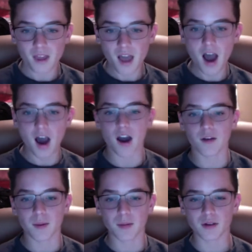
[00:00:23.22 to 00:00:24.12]
I
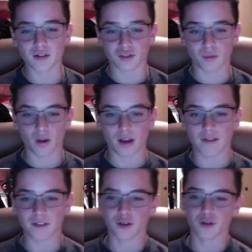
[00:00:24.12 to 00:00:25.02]
remember when I was smaller,
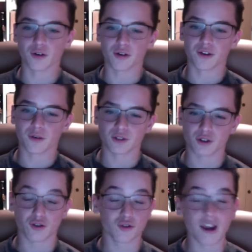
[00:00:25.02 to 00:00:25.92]
having the new Nerf gun was a
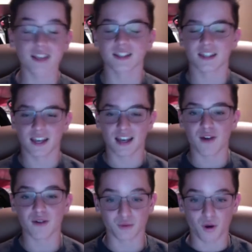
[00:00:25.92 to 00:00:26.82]
crazy thing, and I
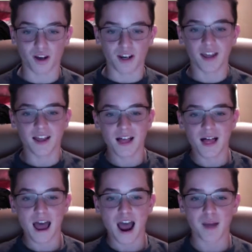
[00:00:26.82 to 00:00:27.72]
always wanted it.
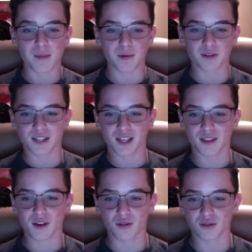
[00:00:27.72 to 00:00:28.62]
I remember seeing
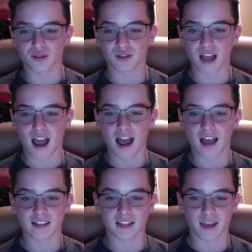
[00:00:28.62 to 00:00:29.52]
those
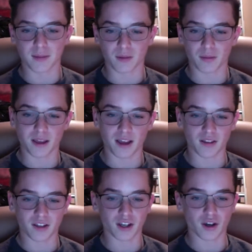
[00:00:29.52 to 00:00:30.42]
ads that kept on playing on the
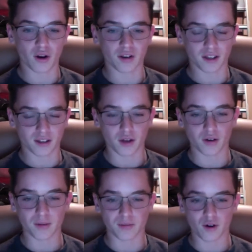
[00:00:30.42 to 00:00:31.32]

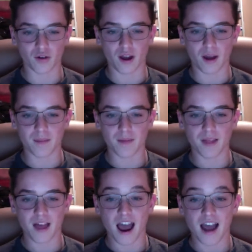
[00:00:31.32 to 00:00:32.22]
Nickelodeon program.
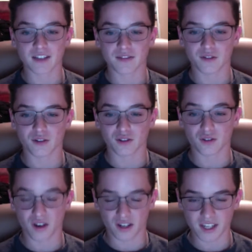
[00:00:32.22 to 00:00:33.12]
I asked it for
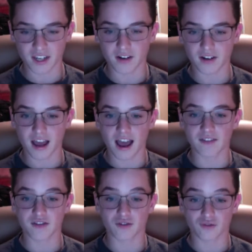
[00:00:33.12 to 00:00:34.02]
a year and a half
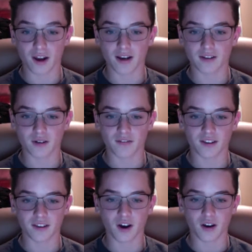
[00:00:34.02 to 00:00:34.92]
straight until I
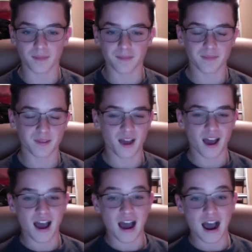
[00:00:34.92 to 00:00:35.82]
finally got it.
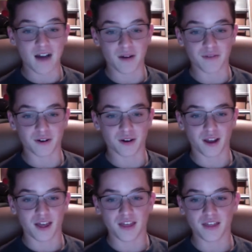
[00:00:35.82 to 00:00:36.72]
However,
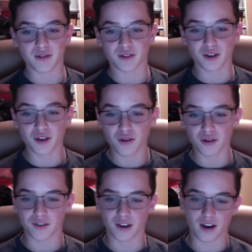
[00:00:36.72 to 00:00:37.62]
then there was a new
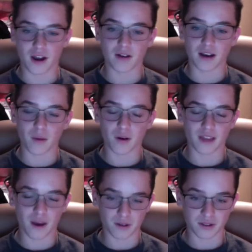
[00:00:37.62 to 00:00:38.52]
Nerf gun out, and I wanted
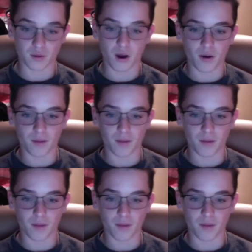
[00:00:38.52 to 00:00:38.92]
that one as well.